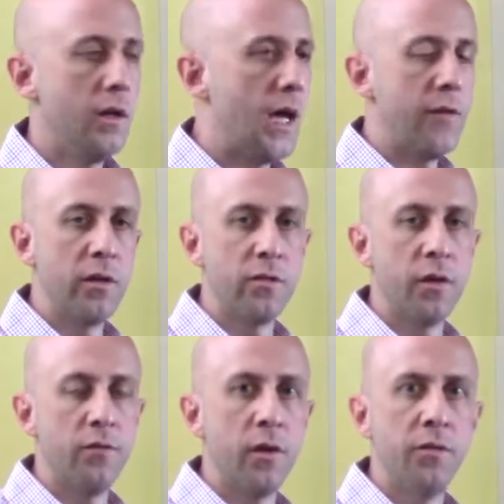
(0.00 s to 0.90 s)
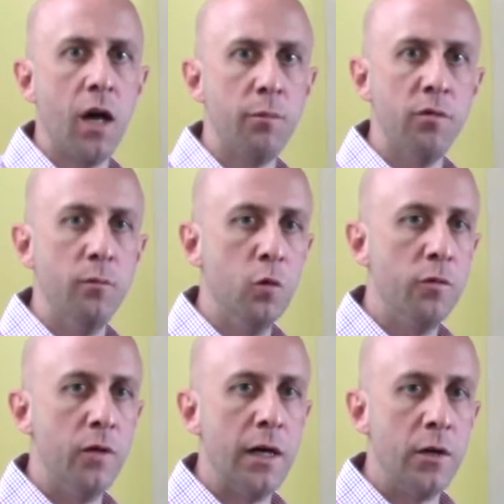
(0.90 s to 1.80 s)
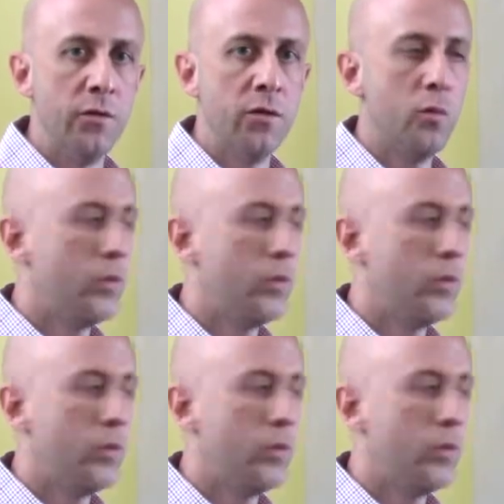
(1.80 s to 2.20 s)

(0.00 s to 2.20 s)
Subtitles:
having stuff on top of it move around.